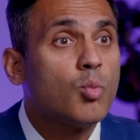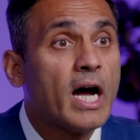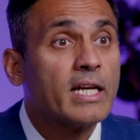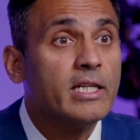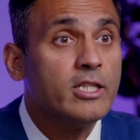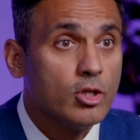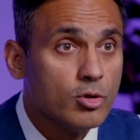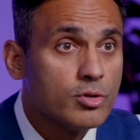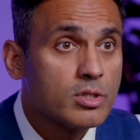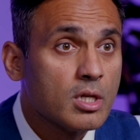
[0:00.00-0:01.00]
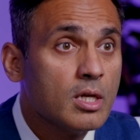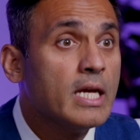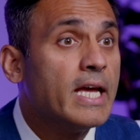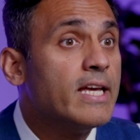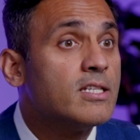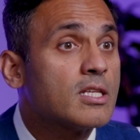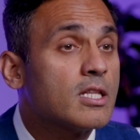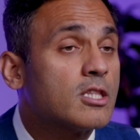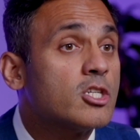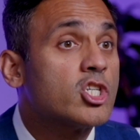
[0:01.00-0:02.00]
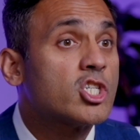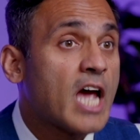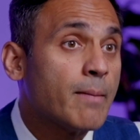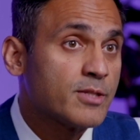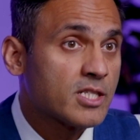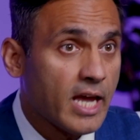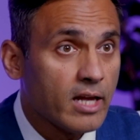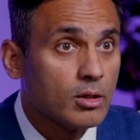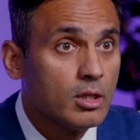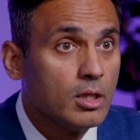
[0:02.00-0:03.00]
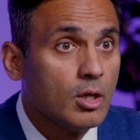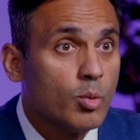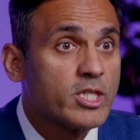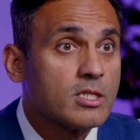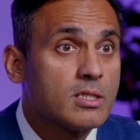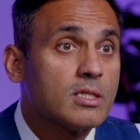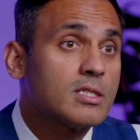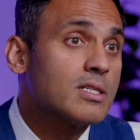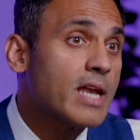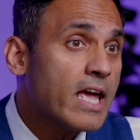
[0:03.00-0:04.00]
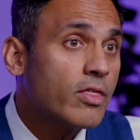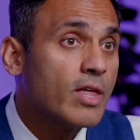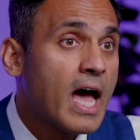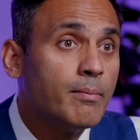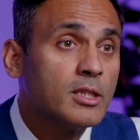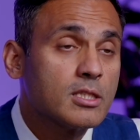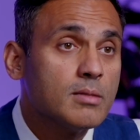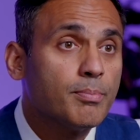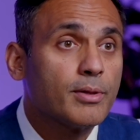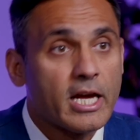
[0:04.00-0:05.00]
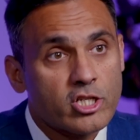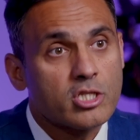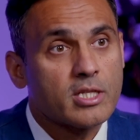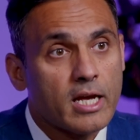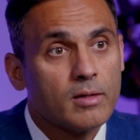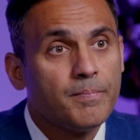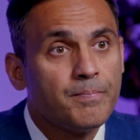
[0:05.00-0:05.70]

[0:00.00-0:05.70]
widely used is the SHAPS scale, which is the Snaith-Hamilton Pleasure Scale.